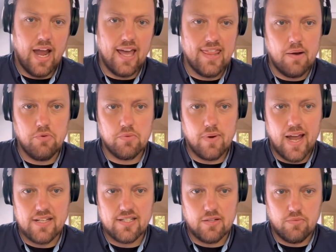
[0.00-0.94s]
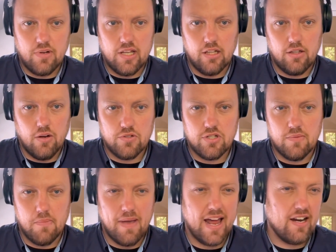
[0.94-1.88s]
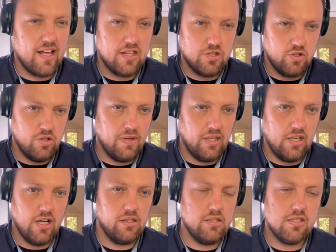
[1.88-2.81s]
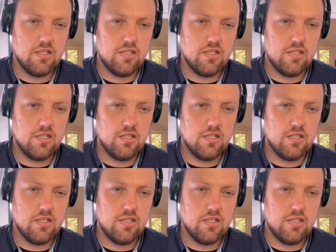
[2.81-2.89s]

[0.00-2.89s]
And that would raise in the long term about another $2 billion.